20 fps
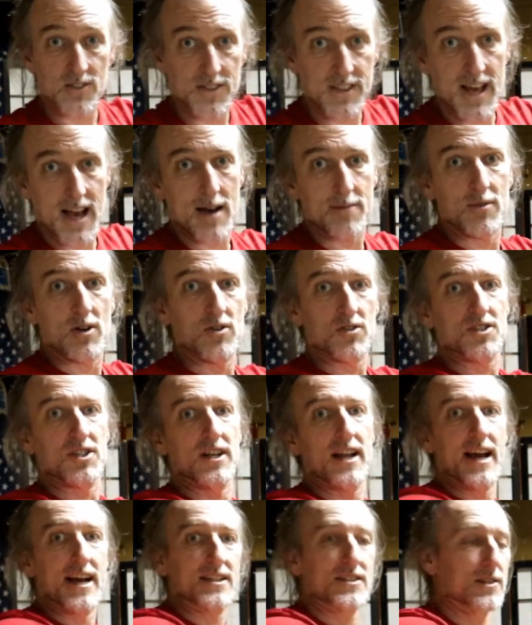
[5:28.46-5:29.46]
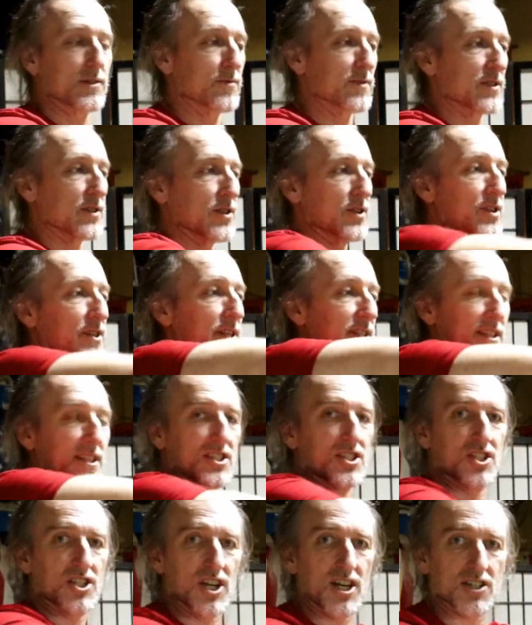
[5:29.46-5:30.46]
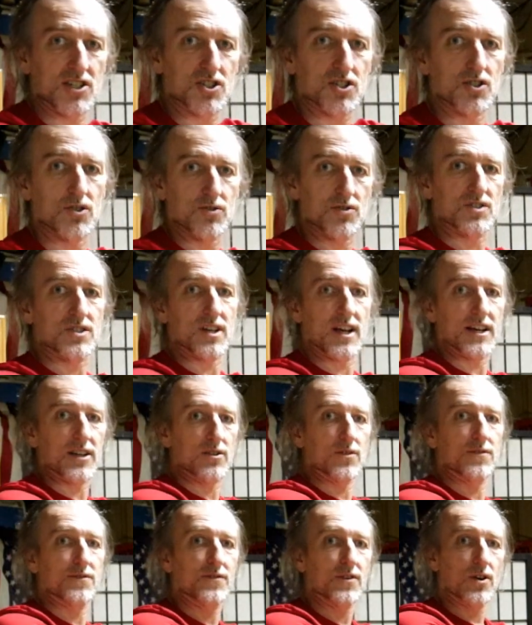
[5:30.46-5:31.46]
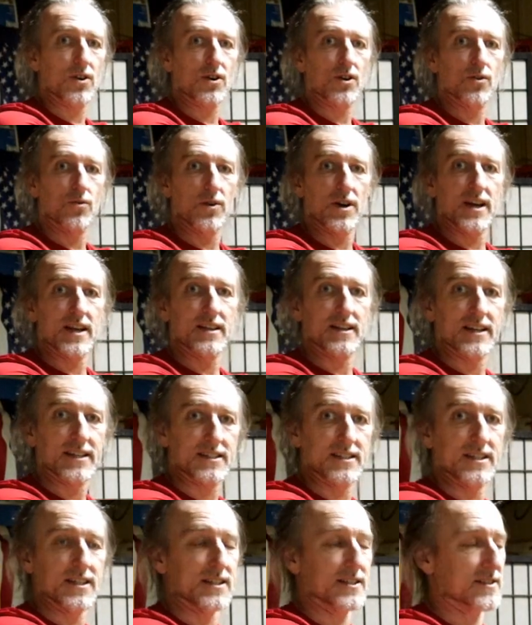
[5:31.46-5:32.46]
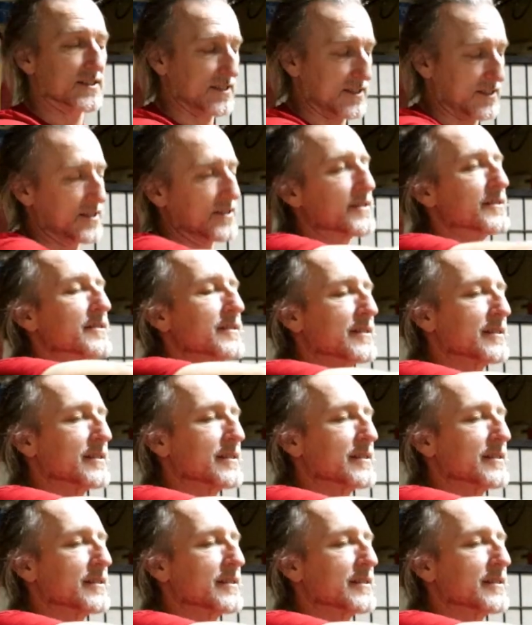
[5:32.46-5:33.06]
So that motion actually was learned in the Jut Shun cycle, far away like this.